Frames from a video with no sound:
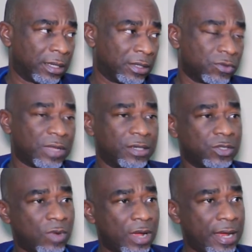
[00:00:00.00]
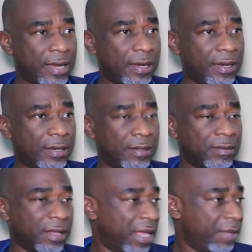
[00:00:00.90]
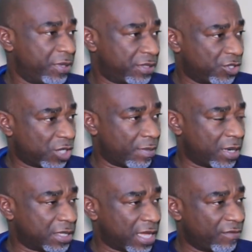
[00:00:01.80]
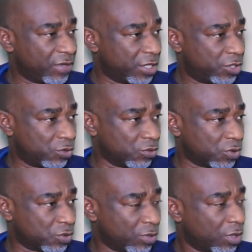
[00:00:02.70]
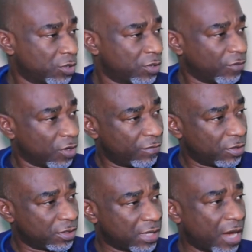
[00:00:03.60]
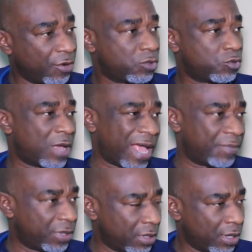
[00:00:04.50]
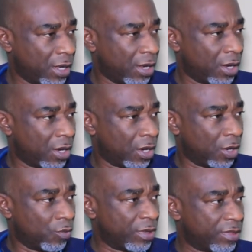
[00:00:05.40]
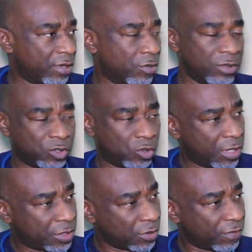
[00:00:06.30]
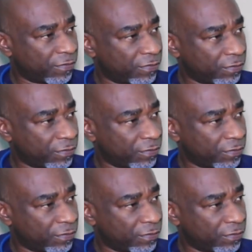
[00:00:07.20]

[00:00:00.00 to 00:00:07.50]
So that is why the APC chairman is having issues with a lot of governors that are not too happy with the choice of